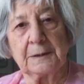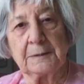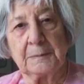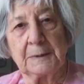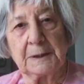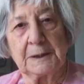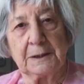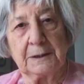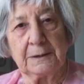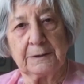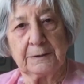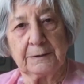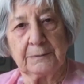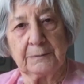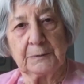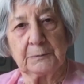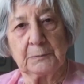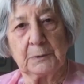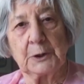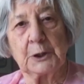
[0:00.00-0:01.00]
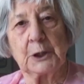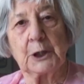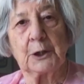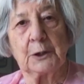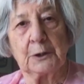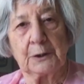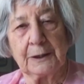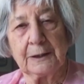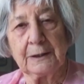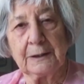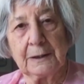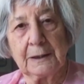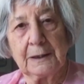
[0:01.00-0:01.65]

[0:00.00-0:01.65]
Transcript: me with yoga,